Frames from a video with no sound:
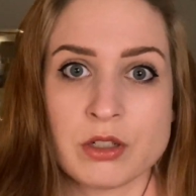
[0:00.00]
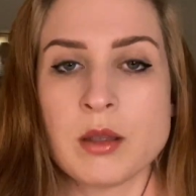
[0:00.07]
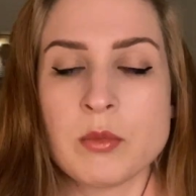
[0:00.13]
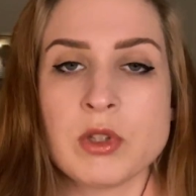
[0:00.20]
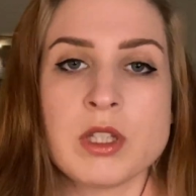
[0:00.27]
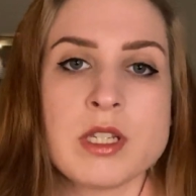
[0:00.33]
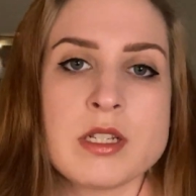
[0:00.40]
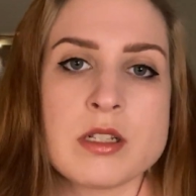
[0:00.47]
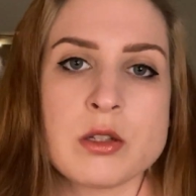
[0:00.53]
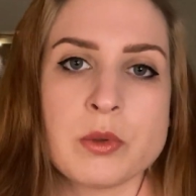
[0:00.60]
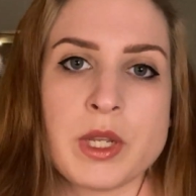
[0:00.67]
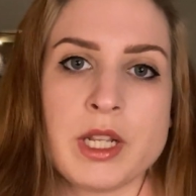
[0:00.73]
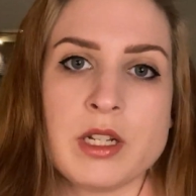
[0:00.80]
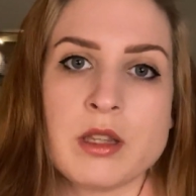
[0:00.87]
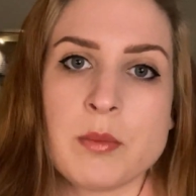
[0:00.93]
Police
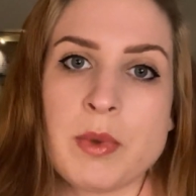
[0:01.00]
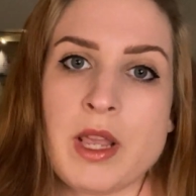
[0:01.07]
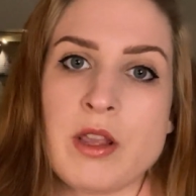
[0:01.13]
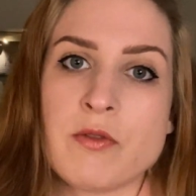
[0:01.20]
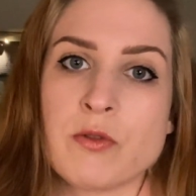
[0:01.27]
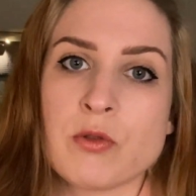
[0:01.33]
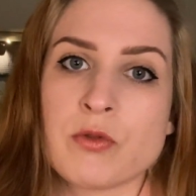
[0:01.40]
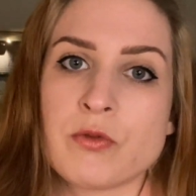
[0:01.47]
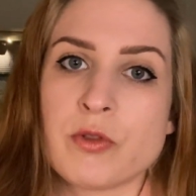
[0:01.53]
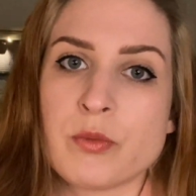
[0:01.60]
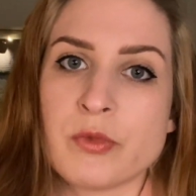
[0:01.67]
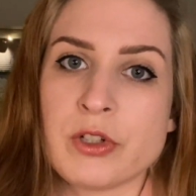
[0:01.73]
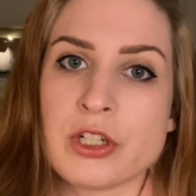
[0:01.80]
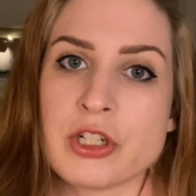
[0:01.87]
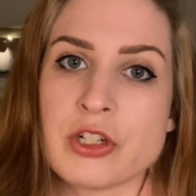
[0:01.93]
located the payphone from
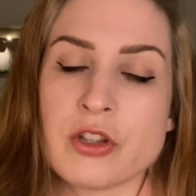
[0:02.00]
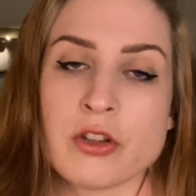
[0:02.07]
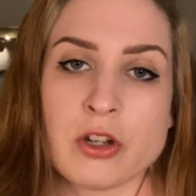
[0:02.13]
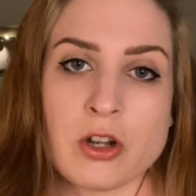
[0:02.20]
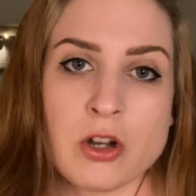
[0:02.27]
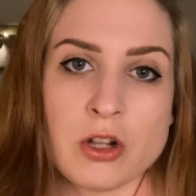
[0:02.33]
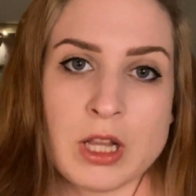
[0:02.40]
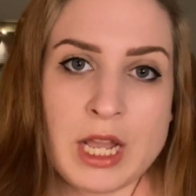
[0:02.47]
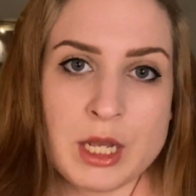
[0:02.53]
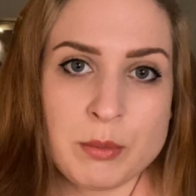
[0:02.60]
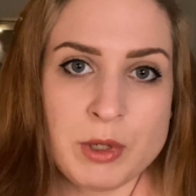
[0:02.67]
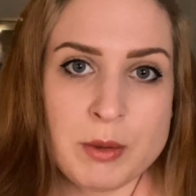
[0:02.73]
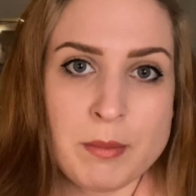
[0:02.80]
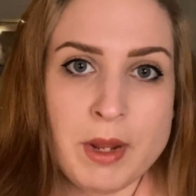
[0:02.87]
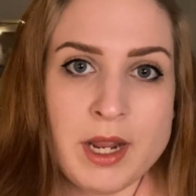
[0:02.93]
which the call had
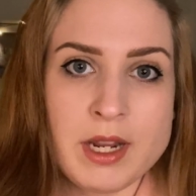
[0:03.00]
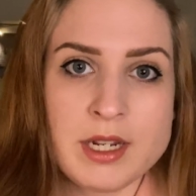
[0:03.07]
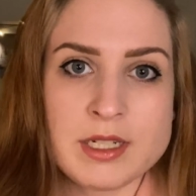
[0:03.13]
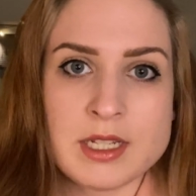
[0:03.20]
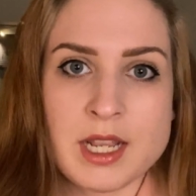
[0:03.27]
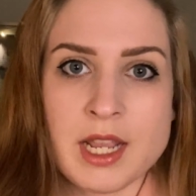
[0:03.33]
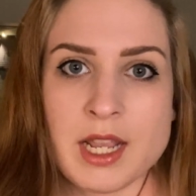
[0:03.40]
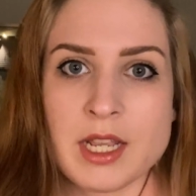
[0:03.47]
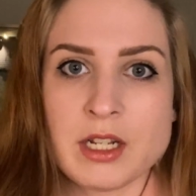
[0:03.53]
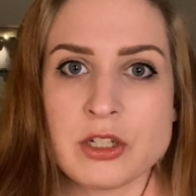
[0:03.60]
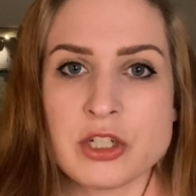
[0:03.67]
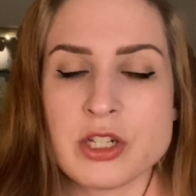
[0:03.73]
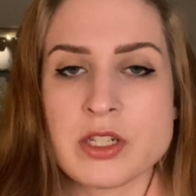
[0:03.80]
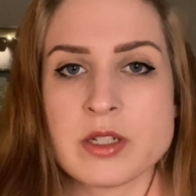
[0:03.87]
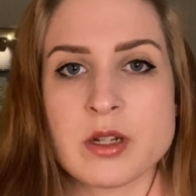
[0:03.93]
been made, and
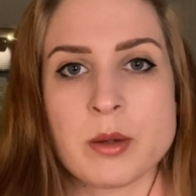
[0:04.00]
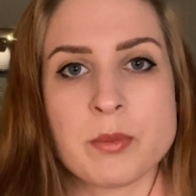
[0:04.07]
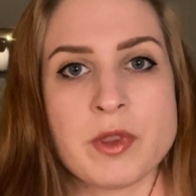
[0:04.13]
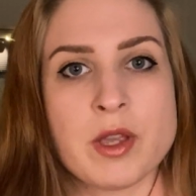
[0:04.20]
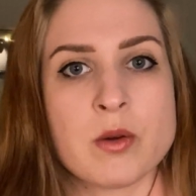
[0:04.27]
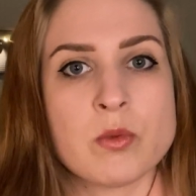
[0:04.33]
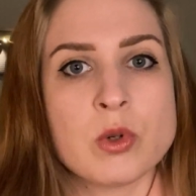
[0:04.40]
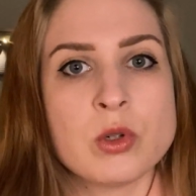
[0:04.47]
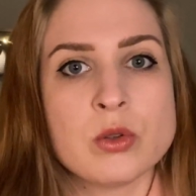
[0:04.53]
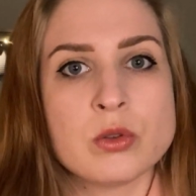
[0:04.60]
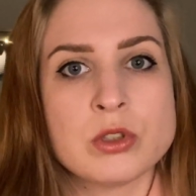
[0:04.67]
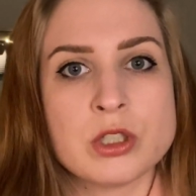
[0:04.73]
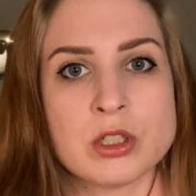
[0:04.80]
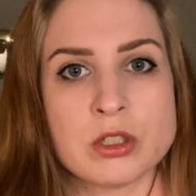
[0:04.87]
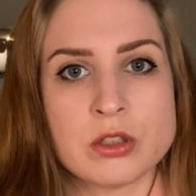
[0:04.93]
just up that
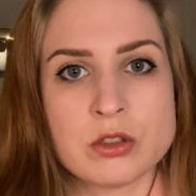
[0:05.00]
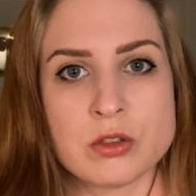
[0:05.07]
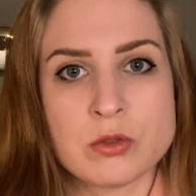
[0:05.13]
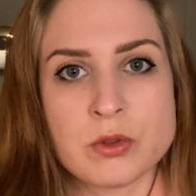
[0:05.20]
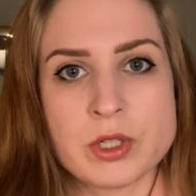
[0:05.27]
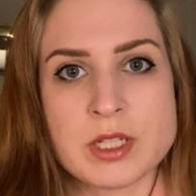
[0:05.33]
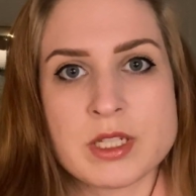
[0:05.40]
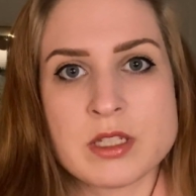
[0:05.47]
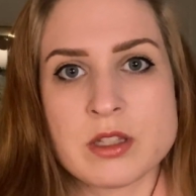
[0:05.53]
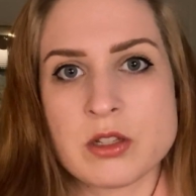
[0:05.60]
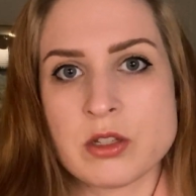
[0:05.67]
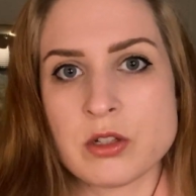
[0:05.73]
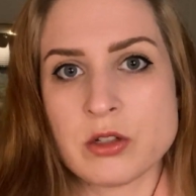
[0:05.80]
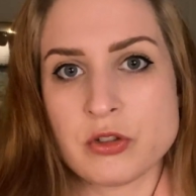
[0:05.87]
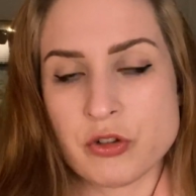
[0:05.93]
road noticed
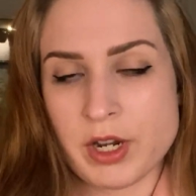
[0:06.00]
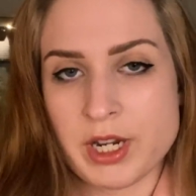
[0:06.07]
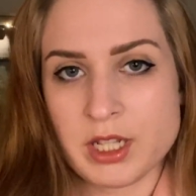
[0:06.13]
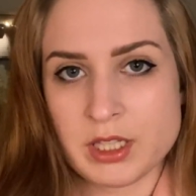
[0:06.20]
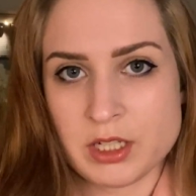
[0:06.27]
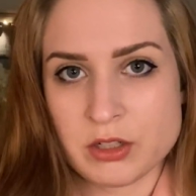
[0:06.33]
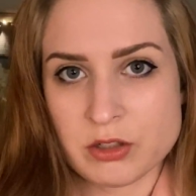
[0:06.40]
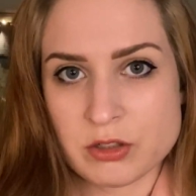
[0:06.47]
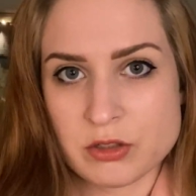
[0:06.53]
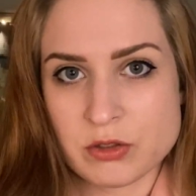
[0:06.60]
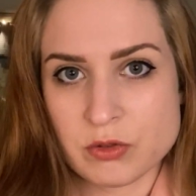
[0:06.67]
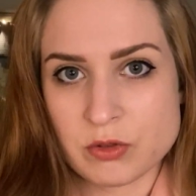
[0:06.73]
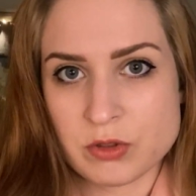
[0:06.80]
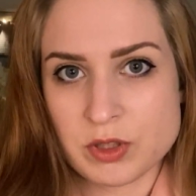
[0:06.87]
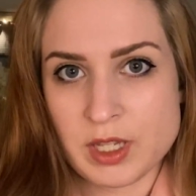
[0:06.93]
the dry cleaner
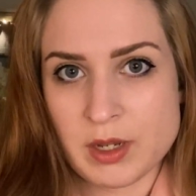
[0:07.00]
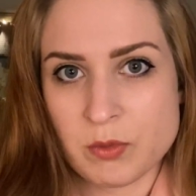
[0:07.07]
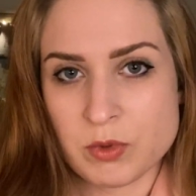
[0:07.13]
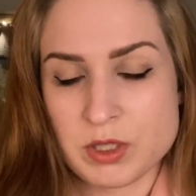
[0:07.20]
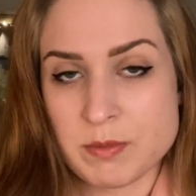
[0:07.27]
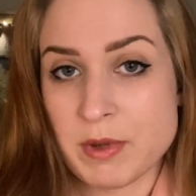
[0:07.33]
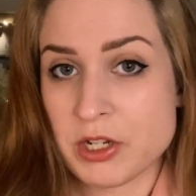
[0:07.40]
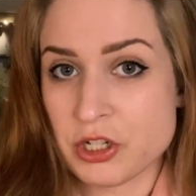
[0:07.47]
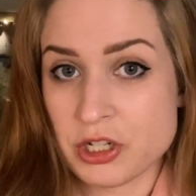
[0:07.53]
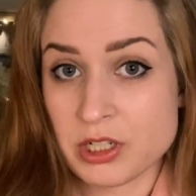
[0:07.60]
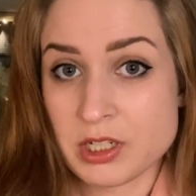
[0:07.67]
store that was mentioned